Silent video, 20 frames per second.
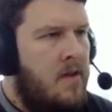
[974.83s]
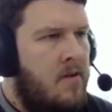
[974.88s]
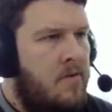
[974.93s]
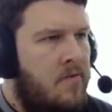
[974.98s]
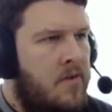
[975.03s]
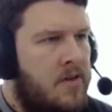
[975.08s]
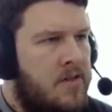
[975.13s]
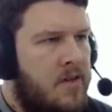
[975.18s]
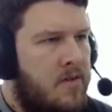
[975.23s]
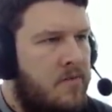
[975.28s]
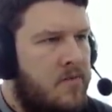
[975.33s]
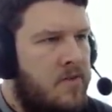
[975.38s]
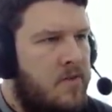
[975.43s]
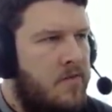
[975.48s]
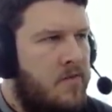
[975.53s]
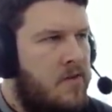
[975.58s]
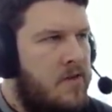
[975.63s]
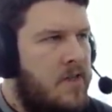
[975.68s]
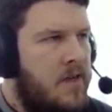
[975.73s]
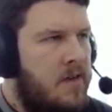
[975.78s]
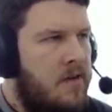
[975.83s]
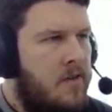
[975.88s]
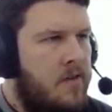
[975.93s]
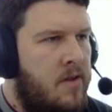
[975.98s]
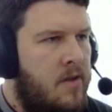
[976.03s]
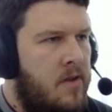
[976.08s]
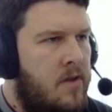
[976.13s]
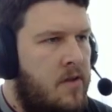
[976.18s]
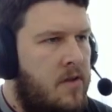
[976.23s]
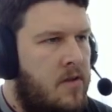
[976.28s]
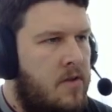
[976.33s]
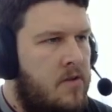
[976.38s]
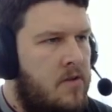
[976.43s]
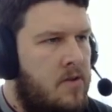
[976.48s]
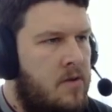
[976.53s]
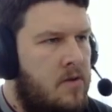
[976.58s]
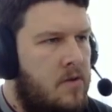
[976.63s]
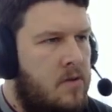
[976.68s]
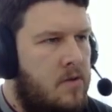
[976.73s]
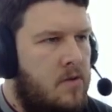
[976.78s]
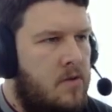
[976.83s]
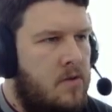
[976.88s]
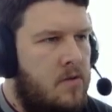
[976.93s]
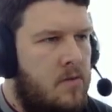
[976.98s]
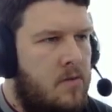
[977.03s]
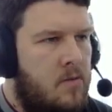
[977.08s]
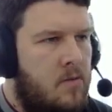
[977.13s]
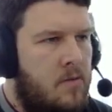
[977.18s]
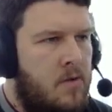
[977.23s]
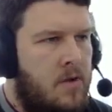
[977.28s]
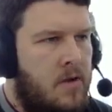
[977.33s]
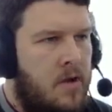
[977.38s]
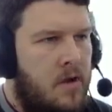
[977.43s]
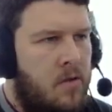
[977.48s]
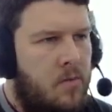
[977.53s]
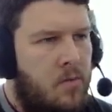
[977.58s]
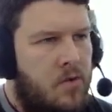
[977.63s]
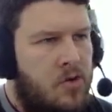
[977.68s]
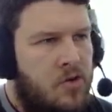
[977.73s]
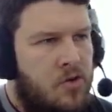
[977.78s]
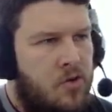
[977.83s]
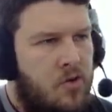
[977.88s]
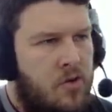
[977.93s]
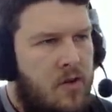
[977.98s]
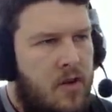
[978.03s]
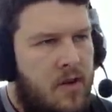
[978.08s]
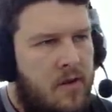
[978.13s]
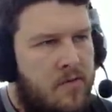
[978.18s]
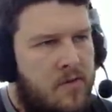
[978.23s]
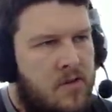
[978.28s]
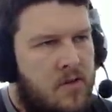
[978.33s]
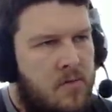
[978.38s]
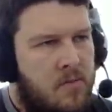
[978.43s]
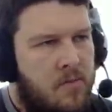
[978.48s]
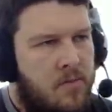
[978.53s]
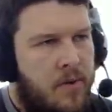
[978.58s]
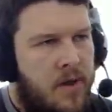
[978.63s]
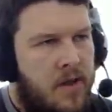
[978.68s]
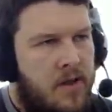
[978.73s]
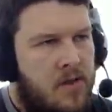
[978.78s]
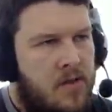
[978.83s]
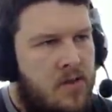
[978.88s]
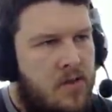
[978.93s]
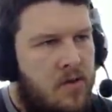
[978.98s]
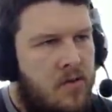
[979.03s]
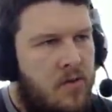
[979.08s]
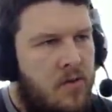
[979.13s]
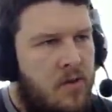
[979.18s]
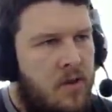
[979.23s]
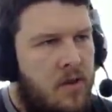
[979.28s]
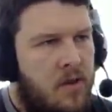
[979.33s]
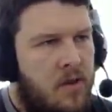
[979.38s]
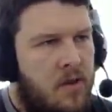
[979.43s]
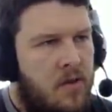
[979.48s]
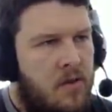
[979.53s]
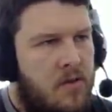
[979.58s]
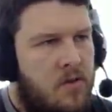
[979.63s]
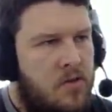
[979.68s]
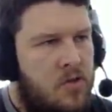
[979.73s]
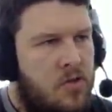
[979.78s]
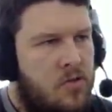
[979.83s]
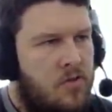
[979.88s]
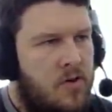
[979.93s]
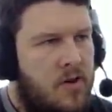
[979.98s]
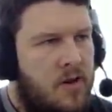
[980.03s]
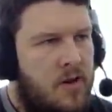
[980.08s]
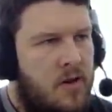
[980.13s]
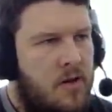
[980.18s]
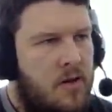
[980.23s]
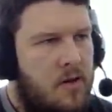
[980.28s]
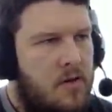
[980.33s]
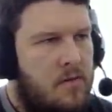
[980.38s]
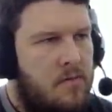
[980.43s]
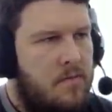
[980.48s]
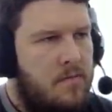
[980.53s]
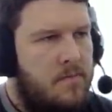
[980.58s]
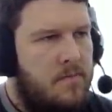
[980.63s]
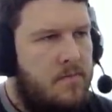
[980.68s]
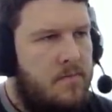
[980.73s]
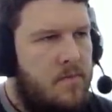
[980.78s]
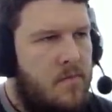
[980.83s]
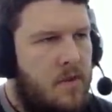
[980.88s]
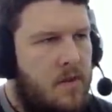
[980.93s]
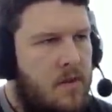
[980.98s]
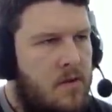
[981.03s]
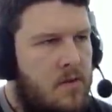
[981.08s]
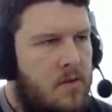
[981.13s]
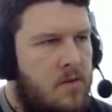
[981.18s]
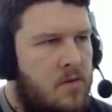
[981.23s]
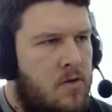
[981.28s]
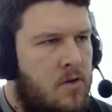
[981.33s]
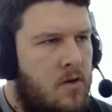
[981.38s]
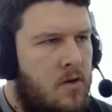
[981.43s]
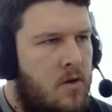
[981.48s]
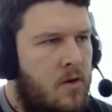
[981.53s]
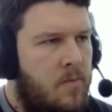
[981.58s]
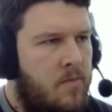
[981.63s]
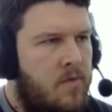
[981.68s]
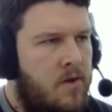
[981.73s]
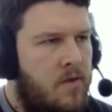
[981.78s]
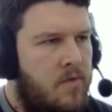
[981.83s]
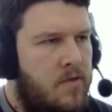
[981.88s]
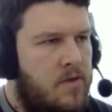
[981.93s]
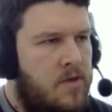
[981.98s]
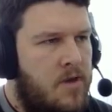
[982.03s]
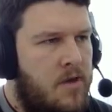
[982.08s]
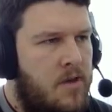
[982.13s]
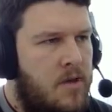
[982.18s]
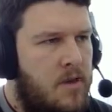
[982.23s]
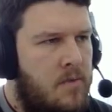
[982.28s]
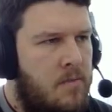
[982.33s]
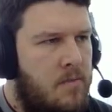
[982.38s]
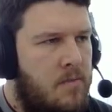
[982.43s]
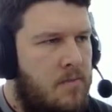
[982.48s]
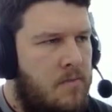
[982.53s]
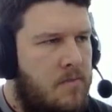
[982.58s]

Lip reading: 0.3 of a second here, so again we should have some pace on the straight here to hopefully overtake him,